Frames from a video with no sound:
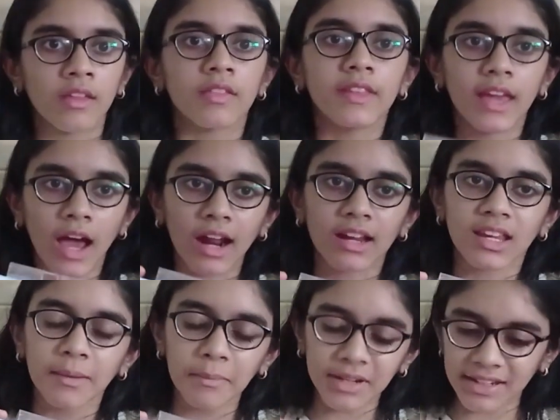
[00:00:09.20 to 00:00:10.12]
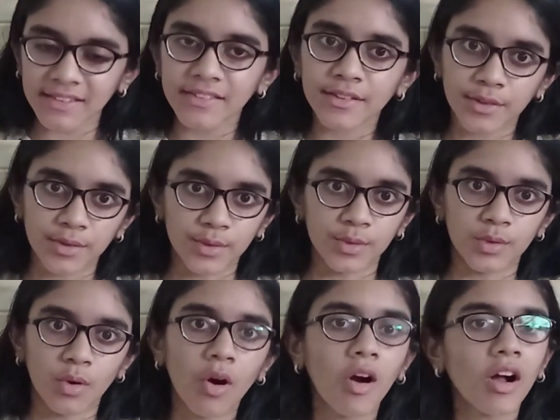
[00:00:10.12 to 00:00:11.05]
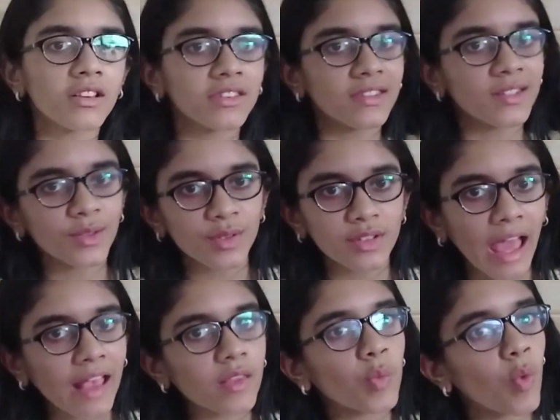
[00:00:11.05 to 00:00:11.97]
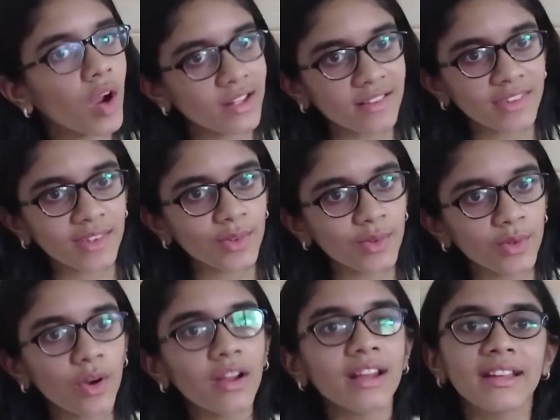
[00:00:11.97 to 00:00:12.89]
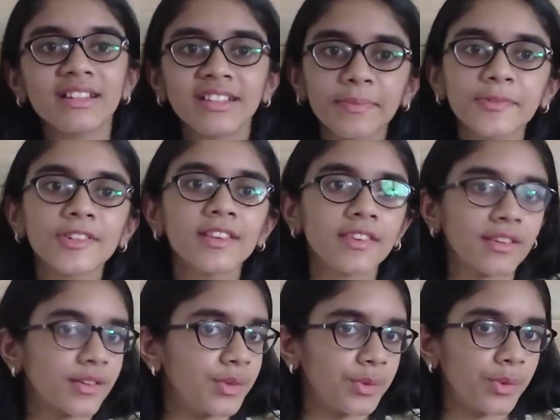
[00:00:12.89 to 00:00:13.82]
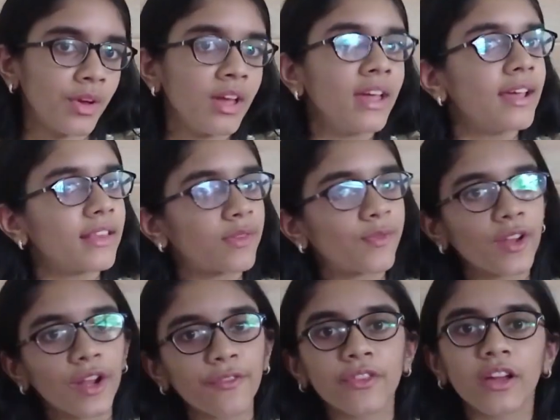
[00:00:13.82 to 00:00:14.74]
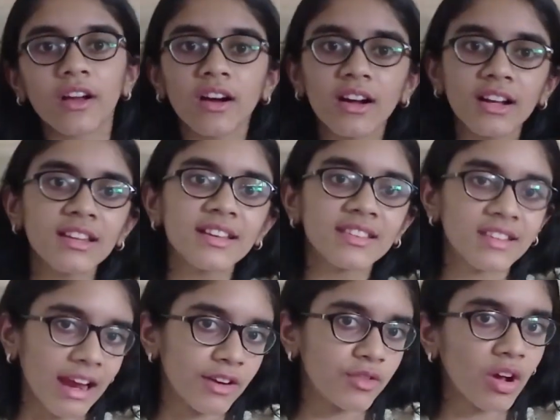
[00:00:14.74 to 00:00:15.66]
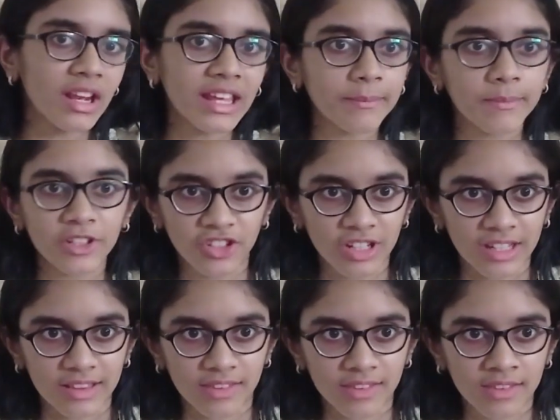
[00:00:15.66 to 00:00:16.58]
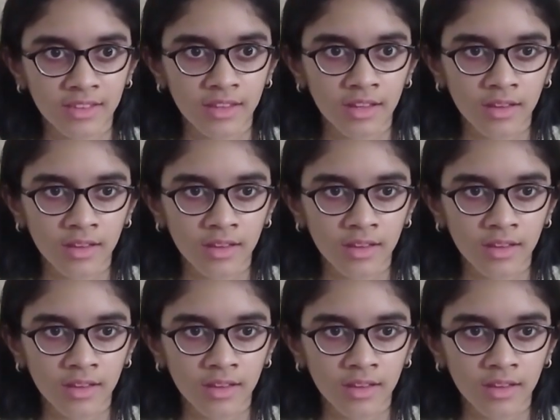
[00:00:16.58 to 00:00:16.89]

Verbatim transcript: The Archimedes screw, also known as water screw or Egyptian screw, is one of the earliest hydraulic machines.